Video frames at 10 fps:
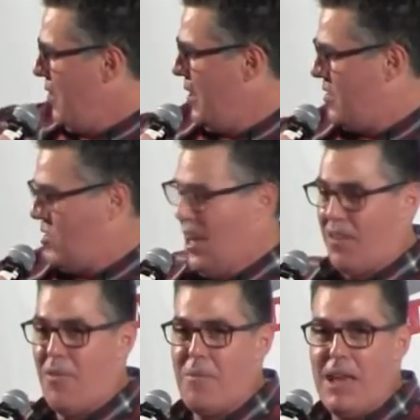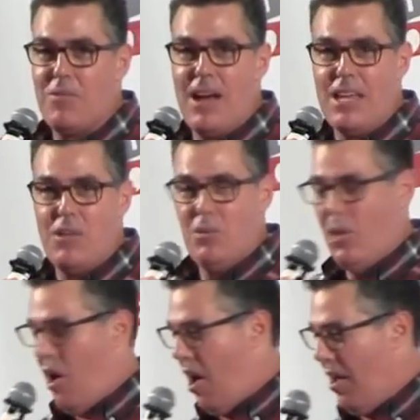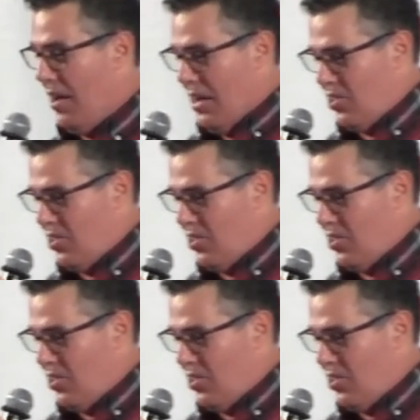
The chick from NYU Law,